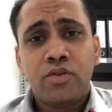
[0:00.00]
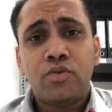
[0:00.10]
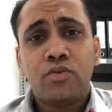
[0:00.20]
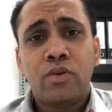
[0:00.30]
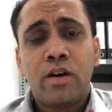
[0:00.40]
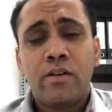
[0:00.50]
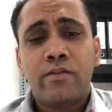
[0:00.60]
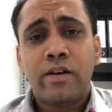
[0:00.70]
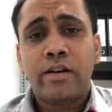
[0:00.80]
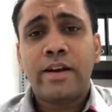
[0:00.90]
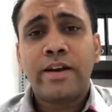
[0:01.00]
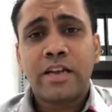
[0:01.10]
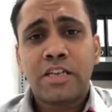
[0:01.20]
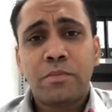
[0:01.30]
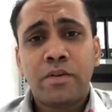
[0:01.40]
You have a great
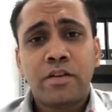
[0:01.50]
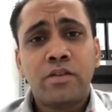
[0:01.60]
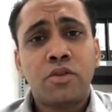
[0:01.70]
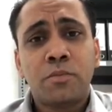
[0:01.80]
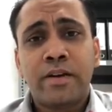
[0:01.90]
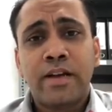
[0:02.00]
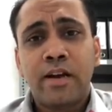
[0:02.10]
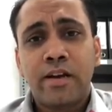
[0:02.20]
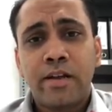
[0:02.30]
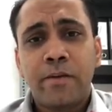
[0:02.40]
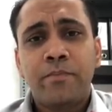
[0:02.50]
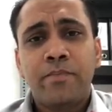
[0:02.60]
experience in hospitality,